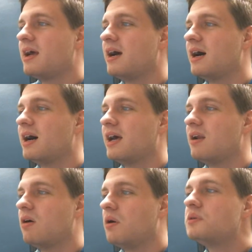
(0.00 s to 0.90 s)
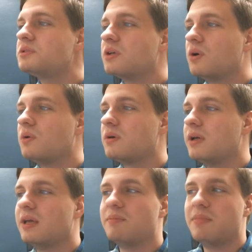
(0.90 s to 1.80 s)
And also
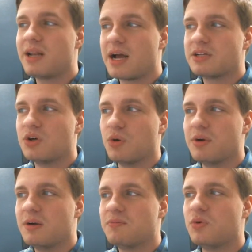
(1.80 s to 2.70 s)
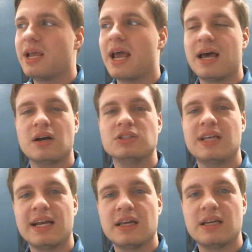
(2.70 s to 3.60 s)
in mid-October, we had our
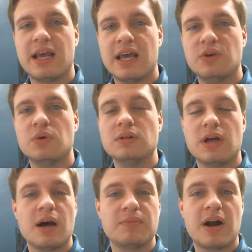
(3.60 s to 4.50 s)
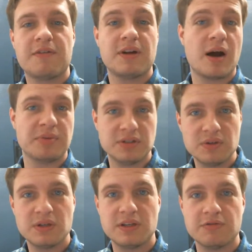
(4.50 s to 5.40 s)
second annual Nonprofit
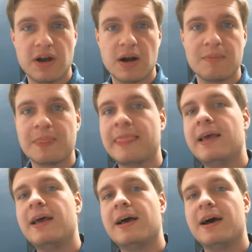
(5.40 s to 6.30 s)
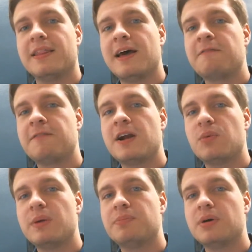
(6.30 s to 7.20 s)
Opportunity Fair. That fair
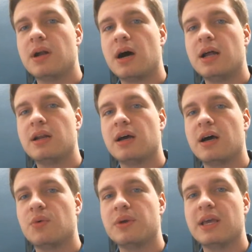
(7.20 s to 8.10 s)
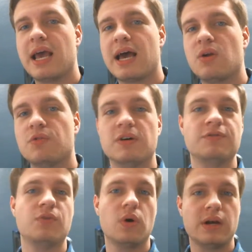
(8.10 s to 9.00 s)
we put on, we had over
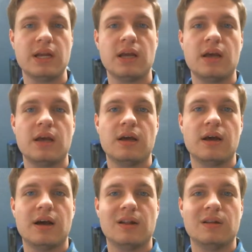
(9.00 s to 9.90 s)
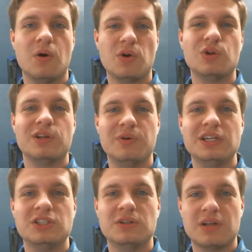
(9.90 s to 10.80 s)
40 local and
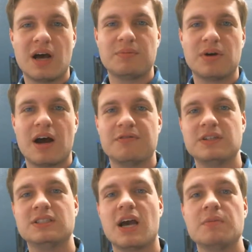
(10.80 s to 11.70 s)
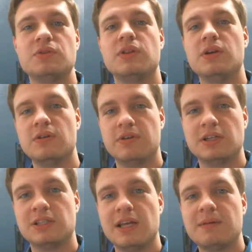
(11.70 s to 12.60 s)
regional nonprofits come to the
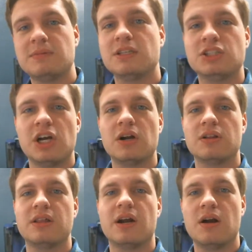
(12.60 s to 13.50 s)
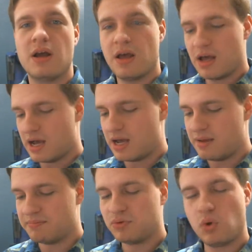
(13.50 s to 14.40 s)
university to share their
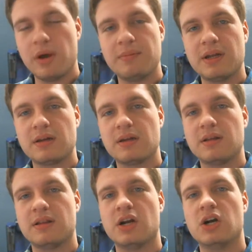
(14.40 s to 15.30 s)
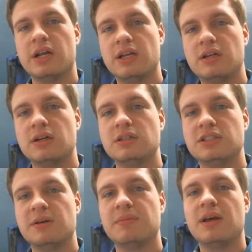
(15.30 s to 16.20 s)
employment, their
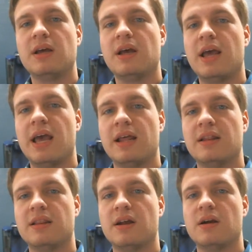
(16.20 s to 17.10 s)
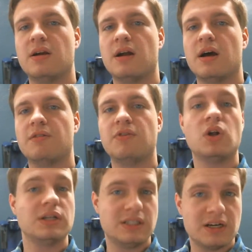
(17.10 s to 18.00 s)
internship, and their
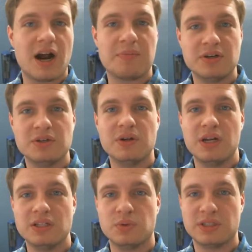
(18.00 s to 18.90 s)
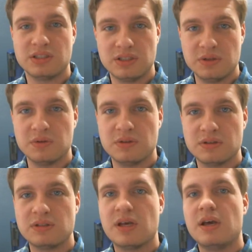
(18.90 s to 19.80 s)
volunteer opportunities with
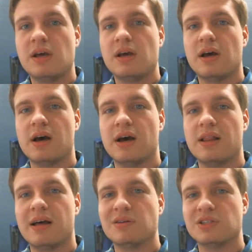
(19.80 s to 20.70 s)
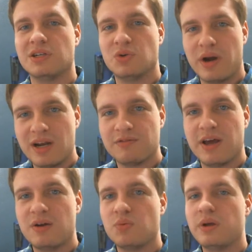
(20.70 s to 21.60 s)
students. That was a great
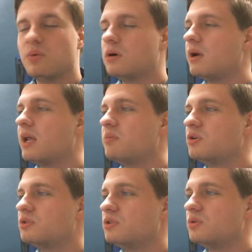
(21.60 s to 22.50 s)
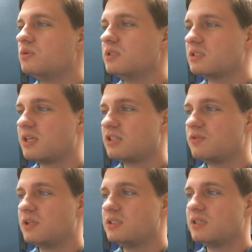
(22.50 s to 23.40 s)
event. We were able to
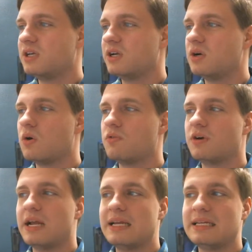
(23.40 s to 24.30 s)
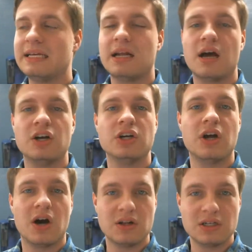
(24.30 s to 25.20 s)
successfully secure over
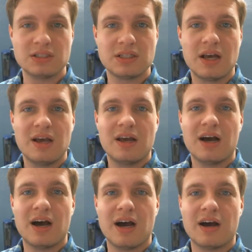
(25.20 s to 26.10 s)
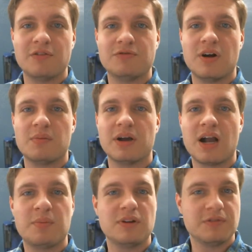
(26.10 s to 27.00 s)
$1,800 from a
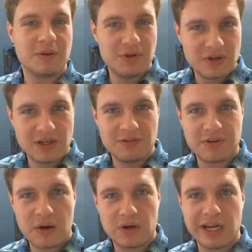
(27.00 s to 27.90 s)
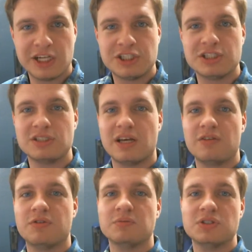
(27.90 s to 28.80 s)
couple of community foundations
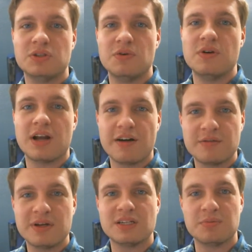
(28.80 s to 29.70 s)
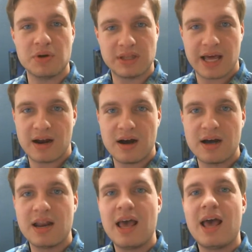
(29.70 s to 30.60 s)
and from student government to put that
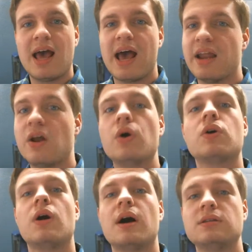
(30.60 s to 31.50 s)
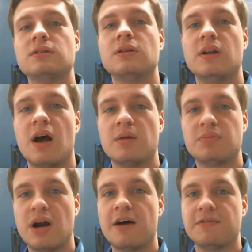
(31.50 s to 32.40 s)
on at no cost to the
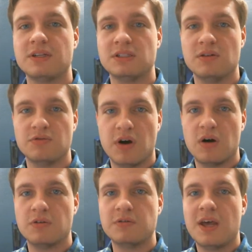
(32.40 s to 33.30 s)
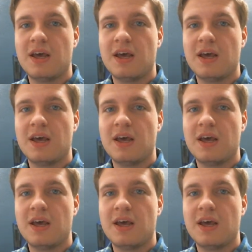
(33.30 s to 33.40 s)
nonprofits involved.